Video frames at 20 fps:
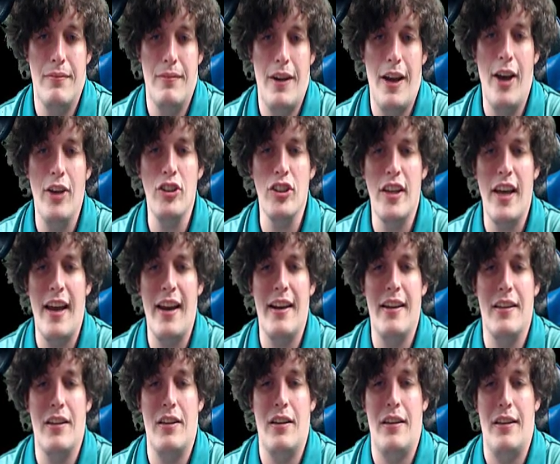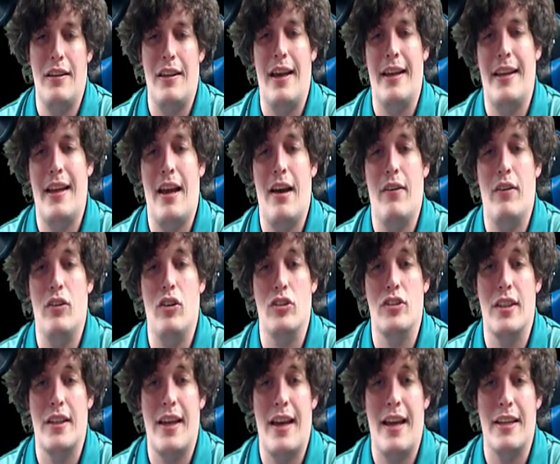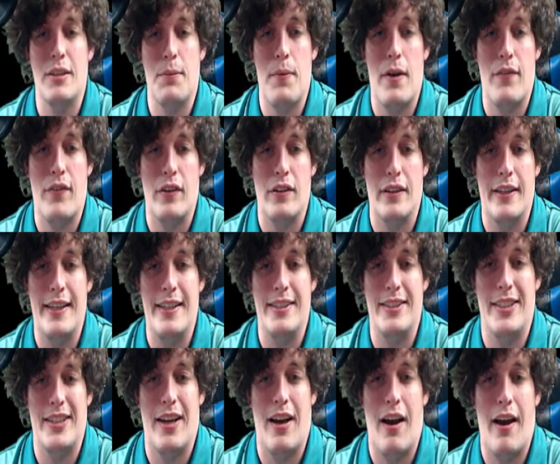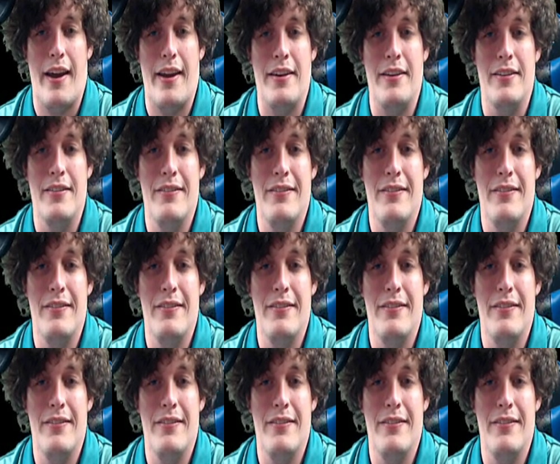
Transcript: I also kind of like how it looks like it has a bit of a lazy eye.